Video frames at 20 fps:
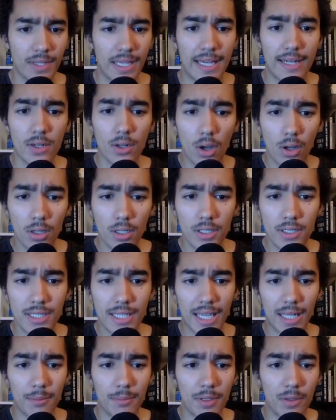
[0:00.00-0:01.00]
and knowledge
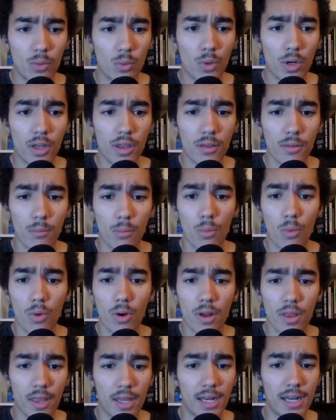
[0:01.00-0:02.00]
can be worth
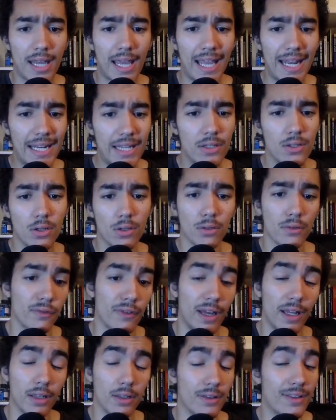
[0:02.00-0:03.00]
more than any dollar
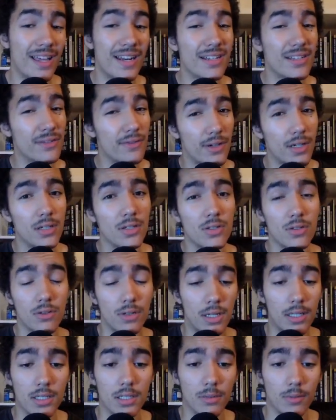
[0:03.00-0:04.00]
value. That is very true,
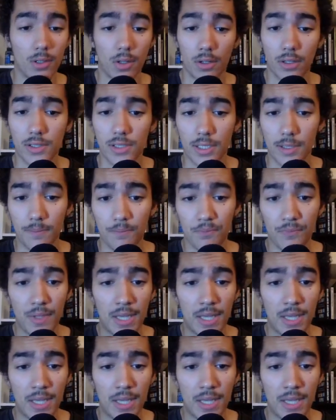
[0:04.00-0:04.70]
ladies and gentlemen, honestly.